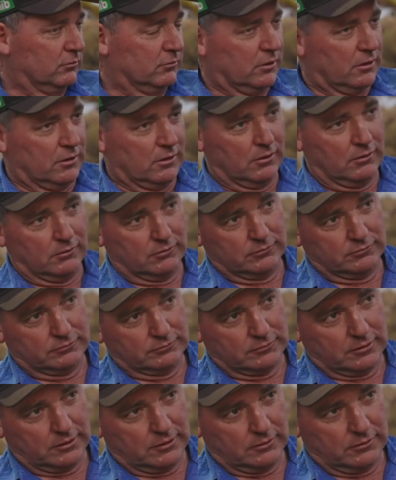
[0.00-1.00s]
well,
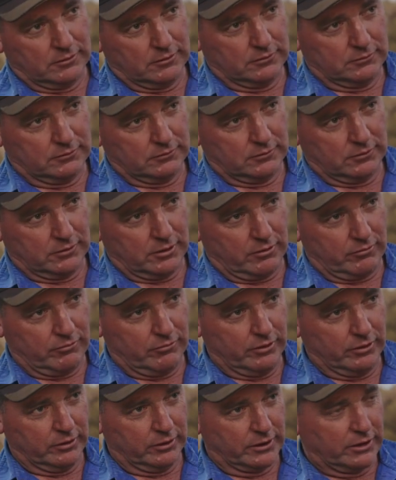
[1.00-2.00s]
I don't
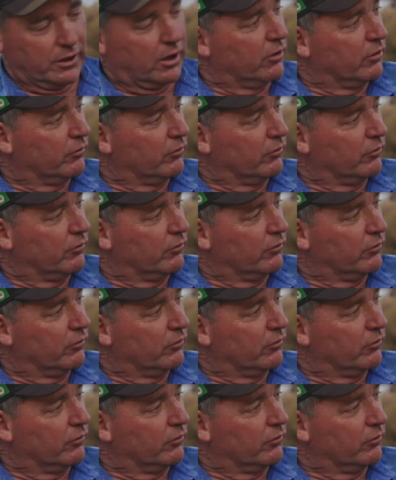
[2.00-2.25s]
really know